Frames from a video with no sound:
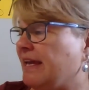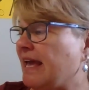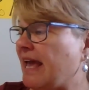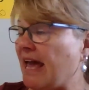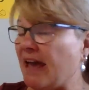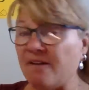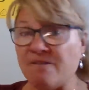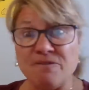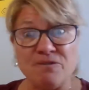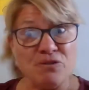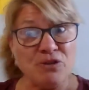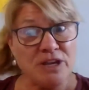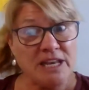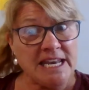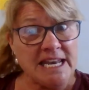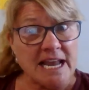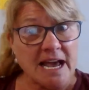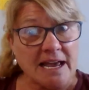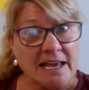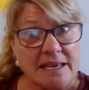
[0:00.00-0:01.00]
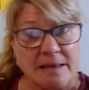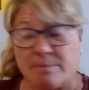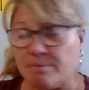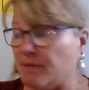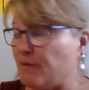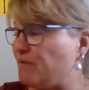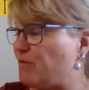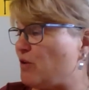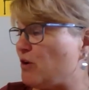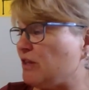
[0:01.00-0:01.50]
Every night
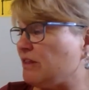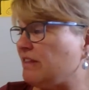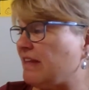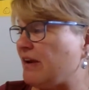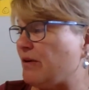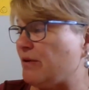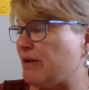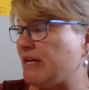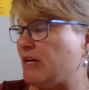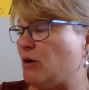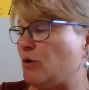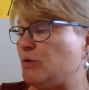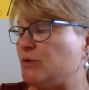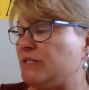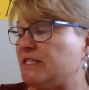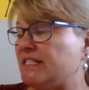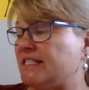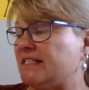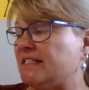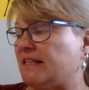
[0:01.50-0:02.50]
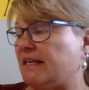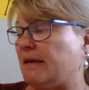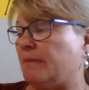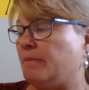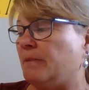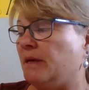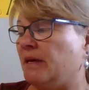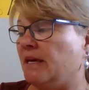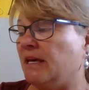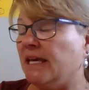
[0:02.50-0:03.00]
before Larry goes to sleep,
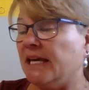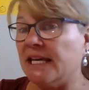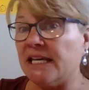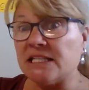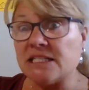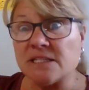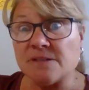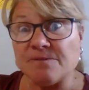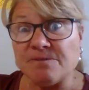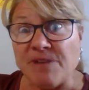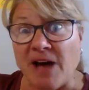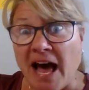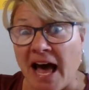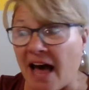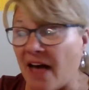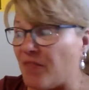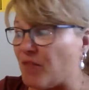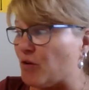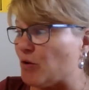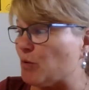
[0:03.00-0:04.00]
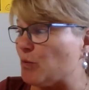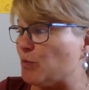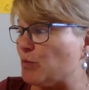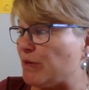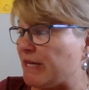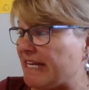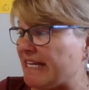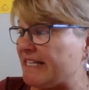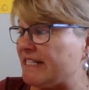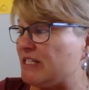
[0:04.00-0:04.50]
his father
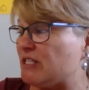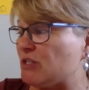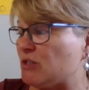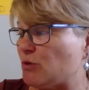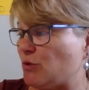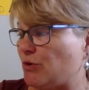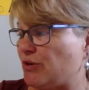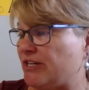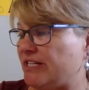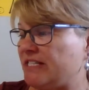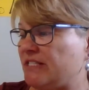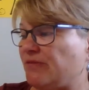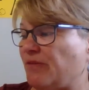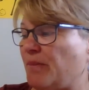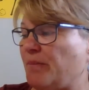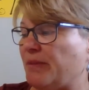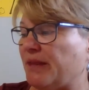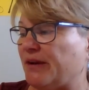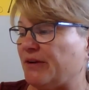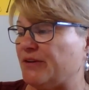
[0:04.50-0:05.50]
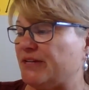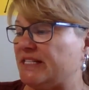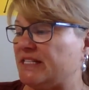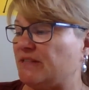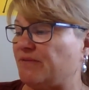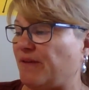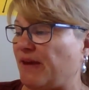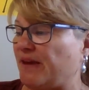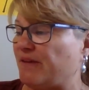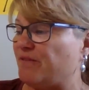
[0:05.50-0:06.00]
reads stories from Larry's
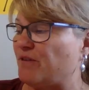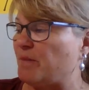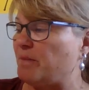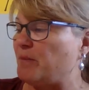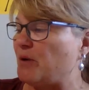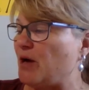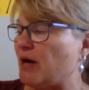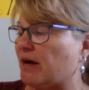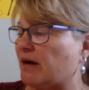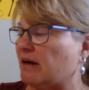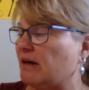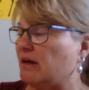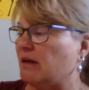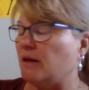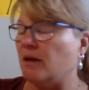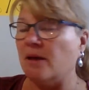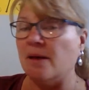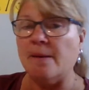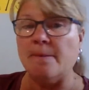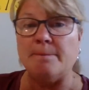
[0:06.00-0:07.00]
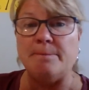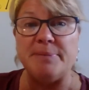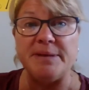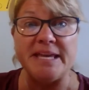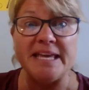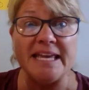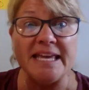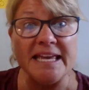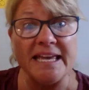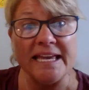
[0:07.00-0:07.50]
favorite book,
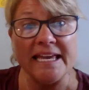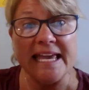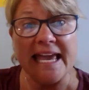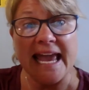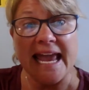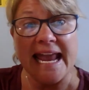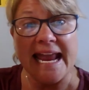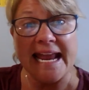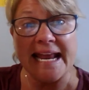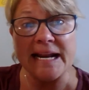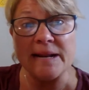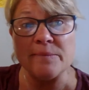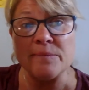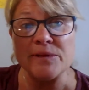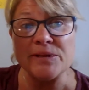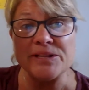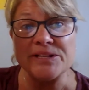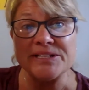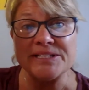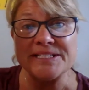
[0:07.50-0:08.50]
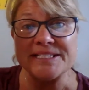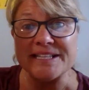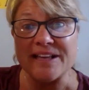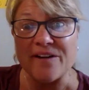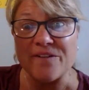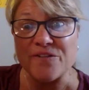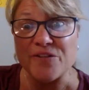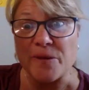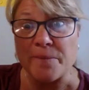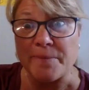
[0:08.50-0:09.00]
Big Animals
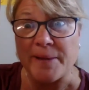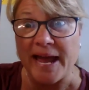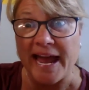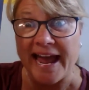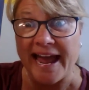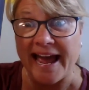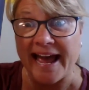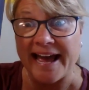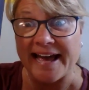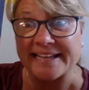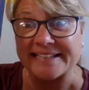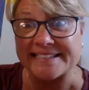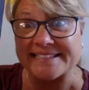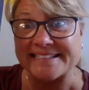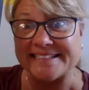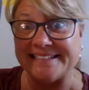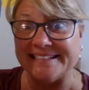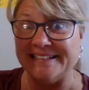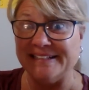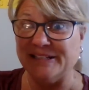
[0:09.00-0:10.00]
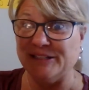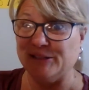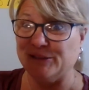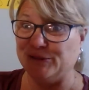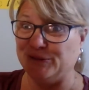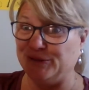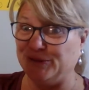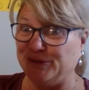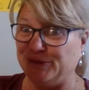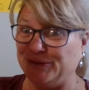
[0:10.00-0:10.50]
of the Past.
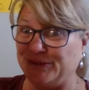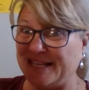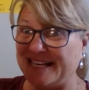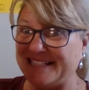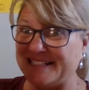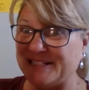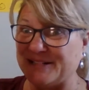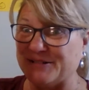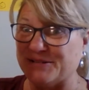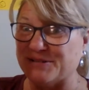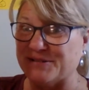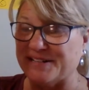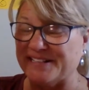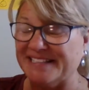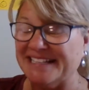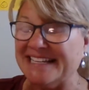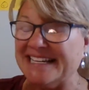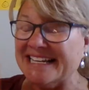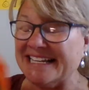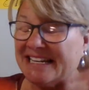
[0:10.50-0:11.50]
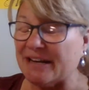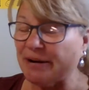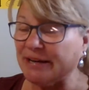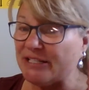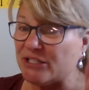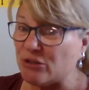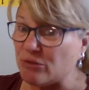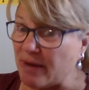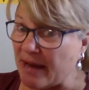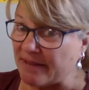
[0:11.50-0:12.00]
Ooh, that's cool. Now, I
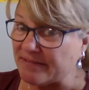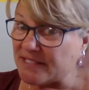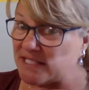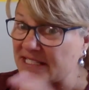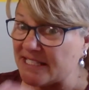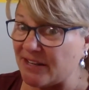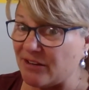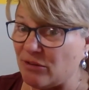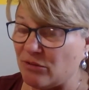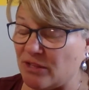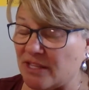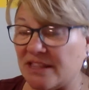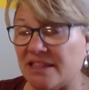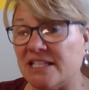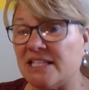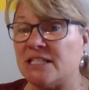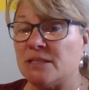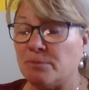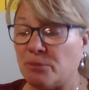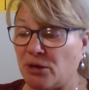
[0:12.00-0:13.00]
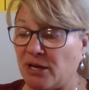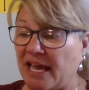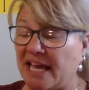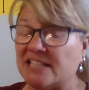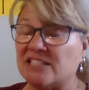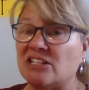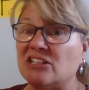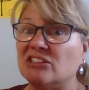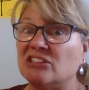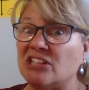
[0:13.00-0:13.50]
do have to tell you that this book
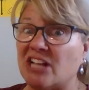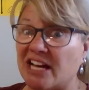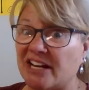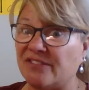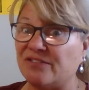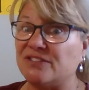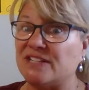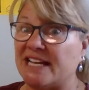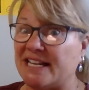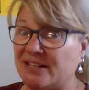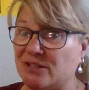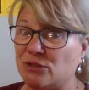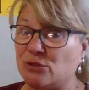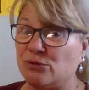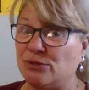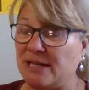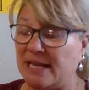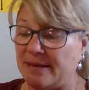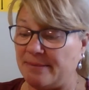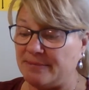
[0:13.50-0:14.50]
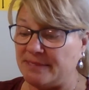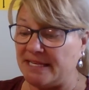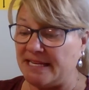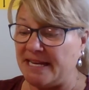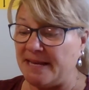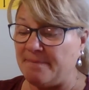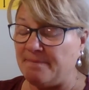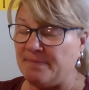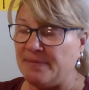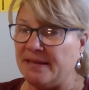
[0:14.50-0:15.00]
has a lot of dinosaur names in
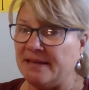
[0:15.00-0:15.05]
it.